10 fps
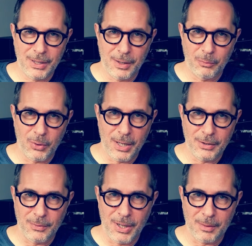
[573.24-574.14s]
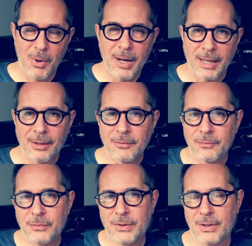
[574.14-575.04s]
get a brand to make money.
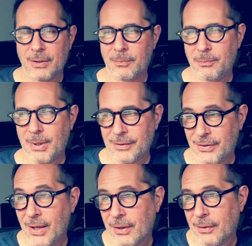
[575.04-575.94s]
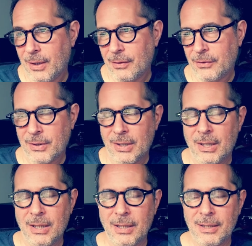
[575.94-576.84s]
So by selling things.
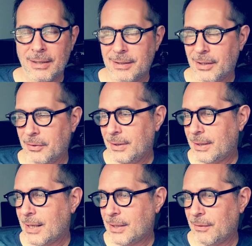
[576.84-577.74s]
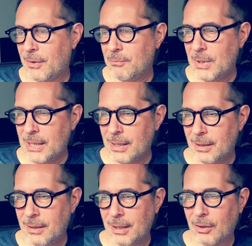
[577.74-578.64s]
So in the case of the
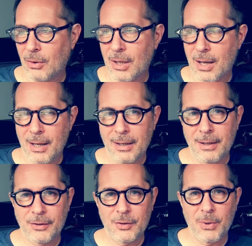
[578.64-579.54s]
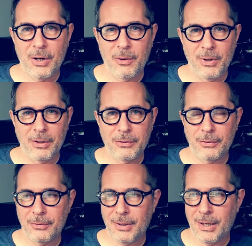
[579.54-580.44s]
Mia Nicolai
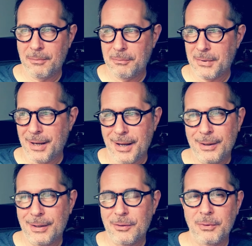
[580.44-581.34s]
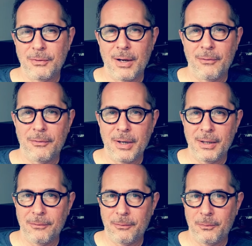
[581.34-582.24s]
experiment, I think it would be kind of
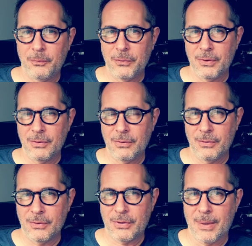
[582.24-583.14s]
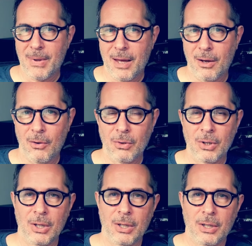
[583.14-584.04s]
fun if
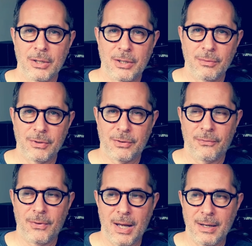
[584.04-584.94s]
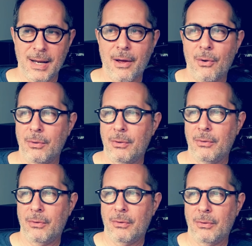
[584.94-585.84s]
somehow she was to find out
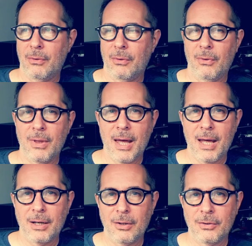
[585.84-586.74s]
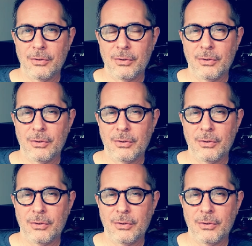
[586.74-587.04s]
that